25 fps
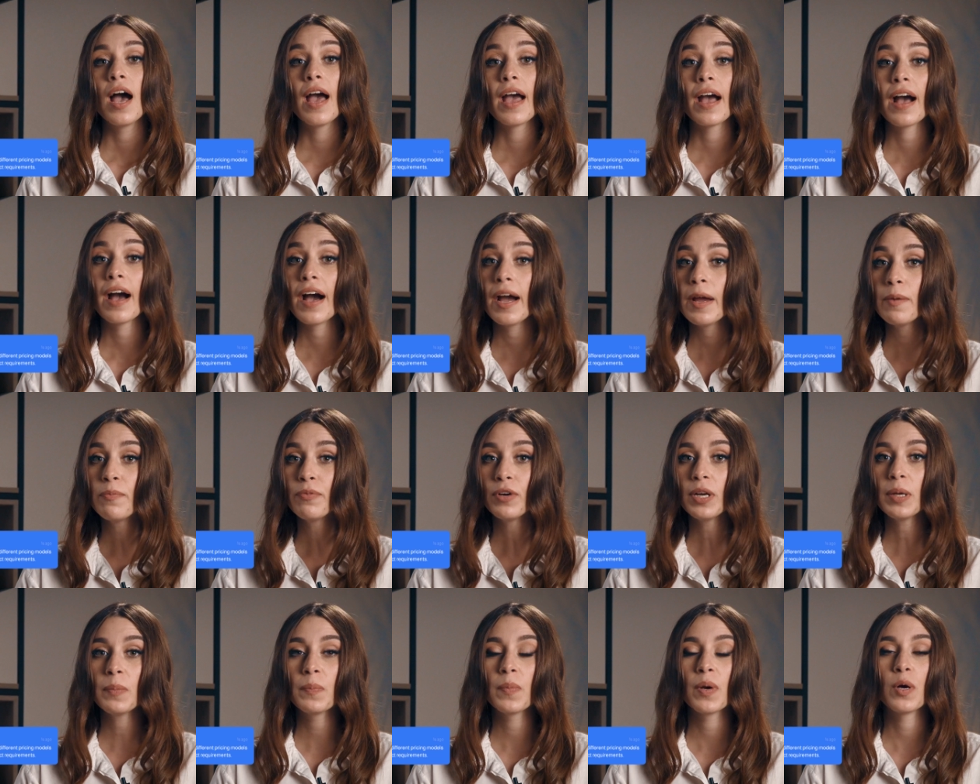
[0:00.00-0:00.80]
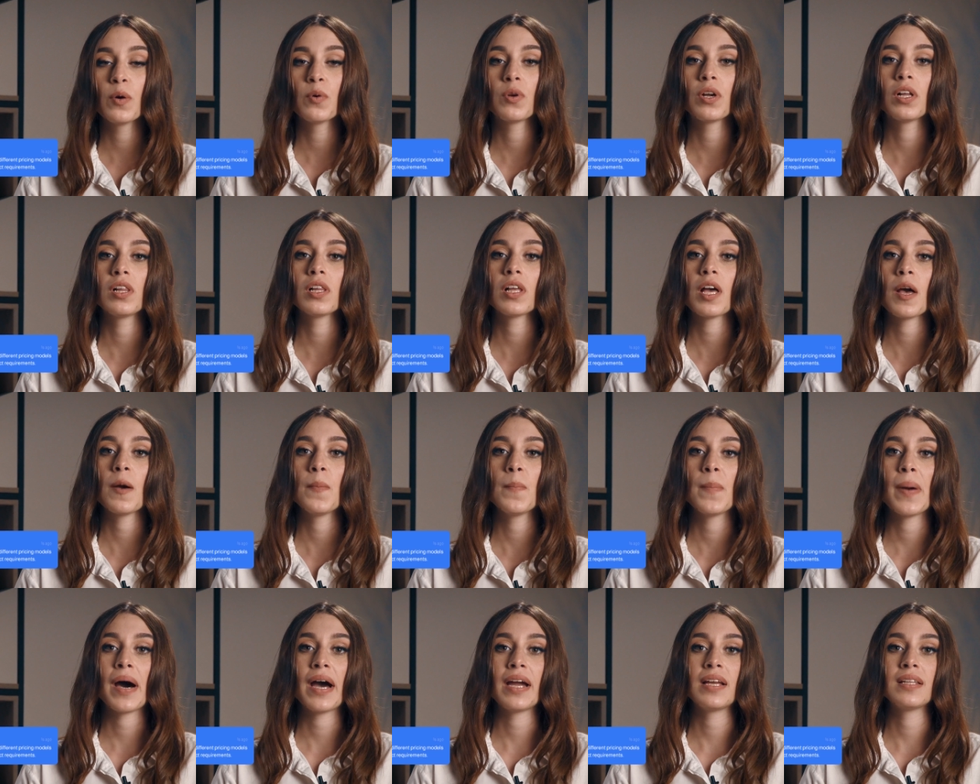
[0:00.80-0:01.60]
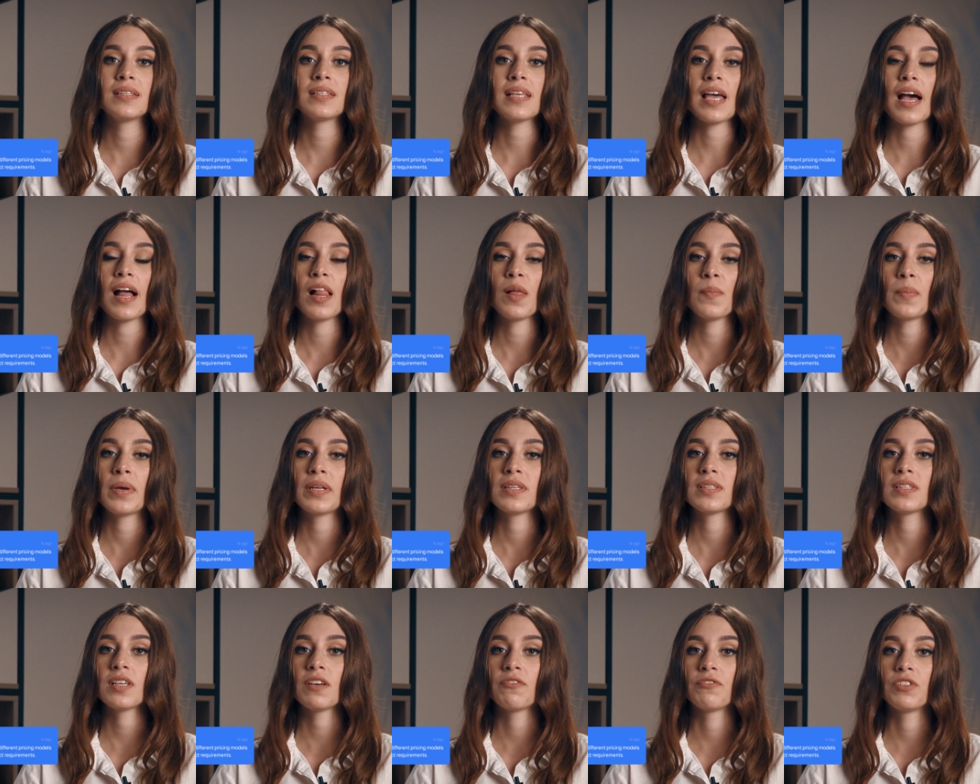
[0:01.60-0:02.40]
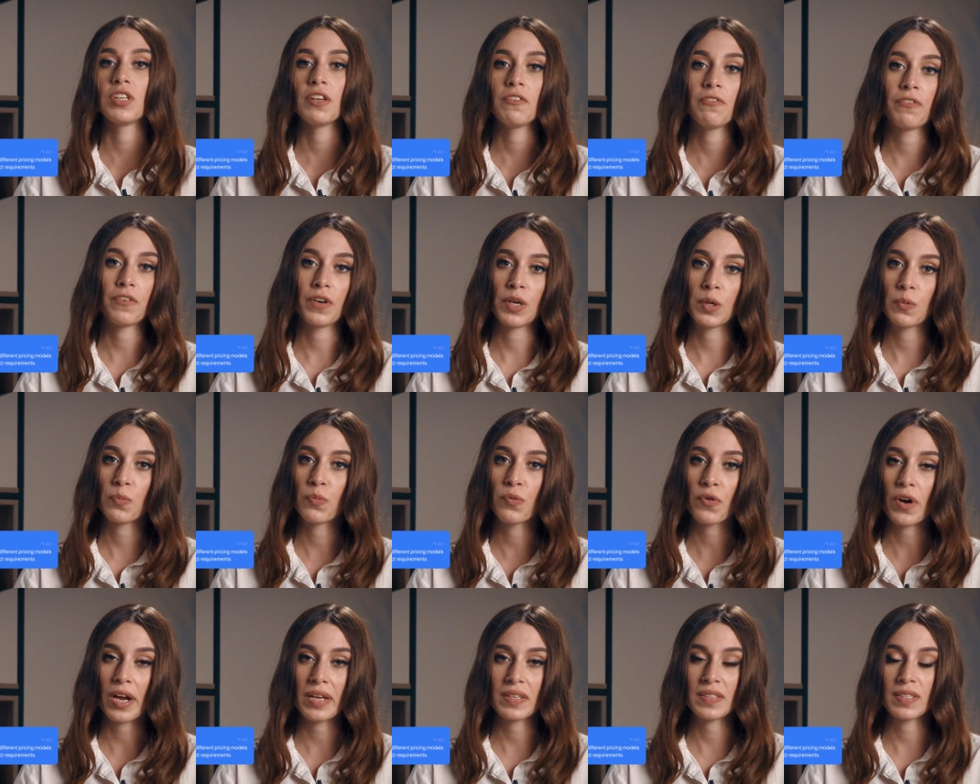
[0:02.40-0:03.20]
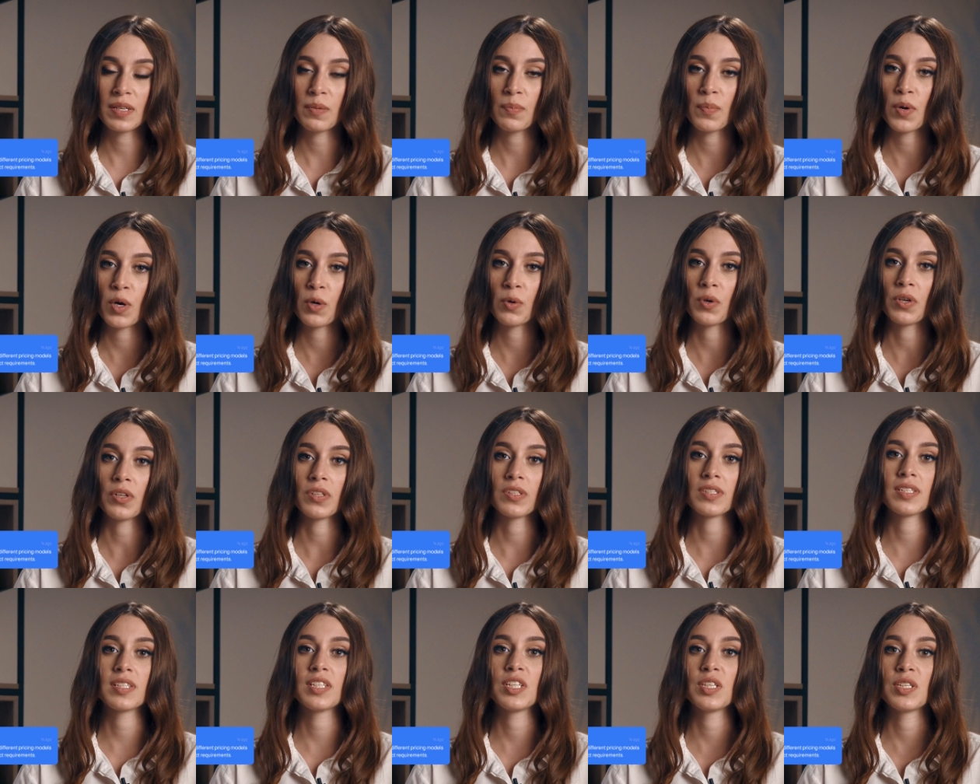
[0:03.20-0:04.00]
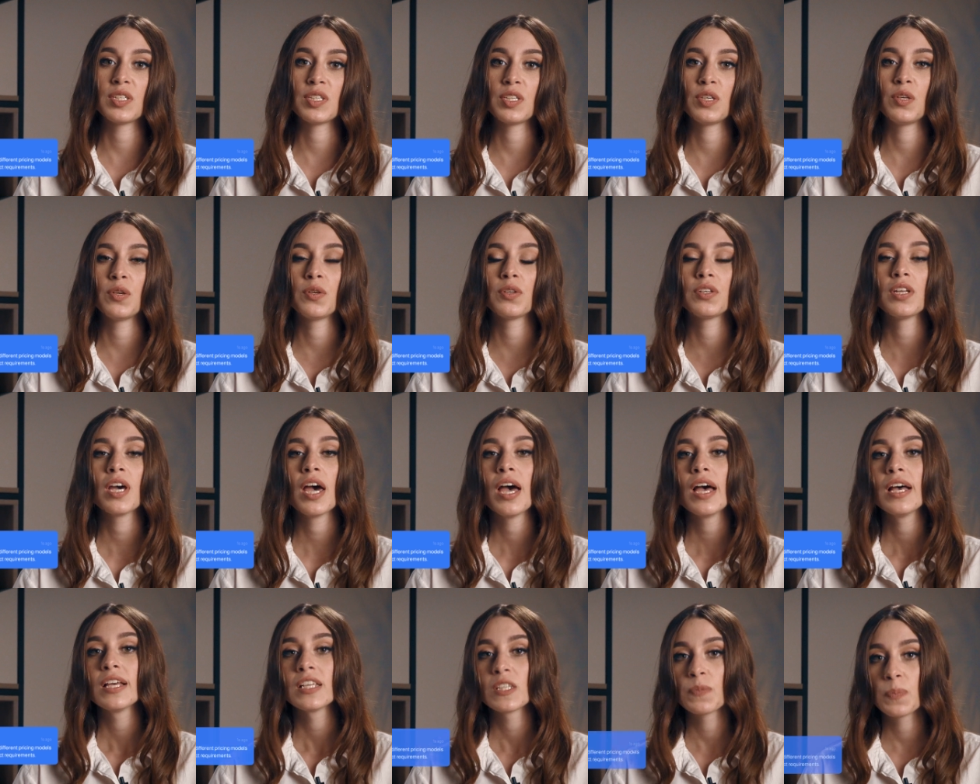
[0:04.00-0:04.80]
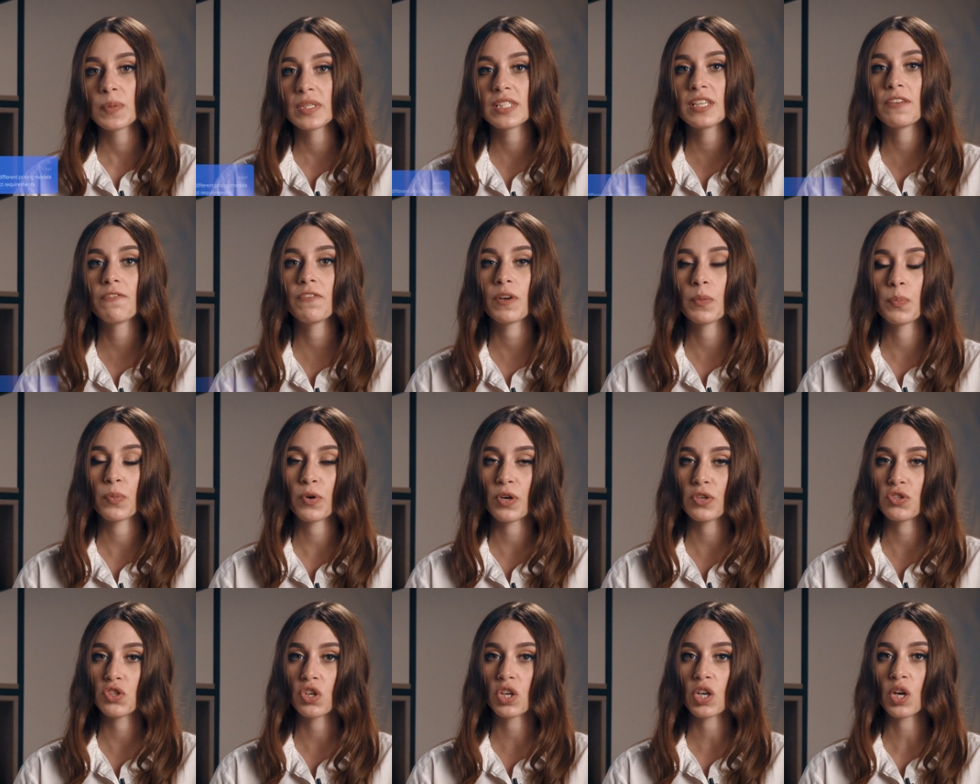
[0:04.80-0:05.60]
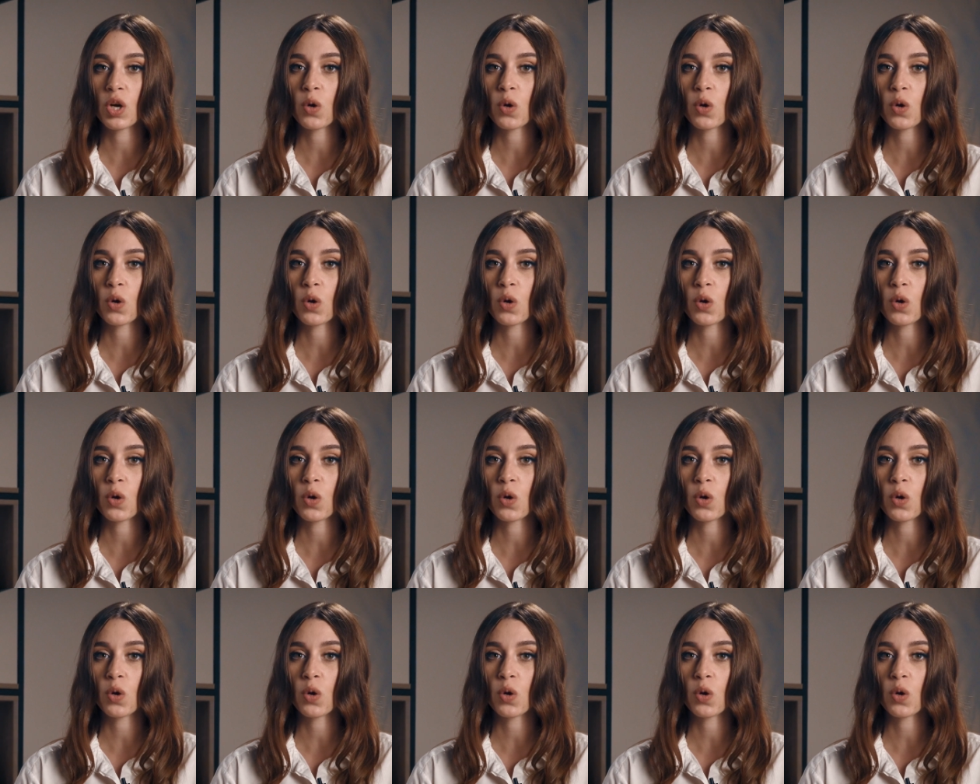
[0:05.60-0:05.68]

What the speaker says: A hybrid model combines elements of different pricing models to suit specific project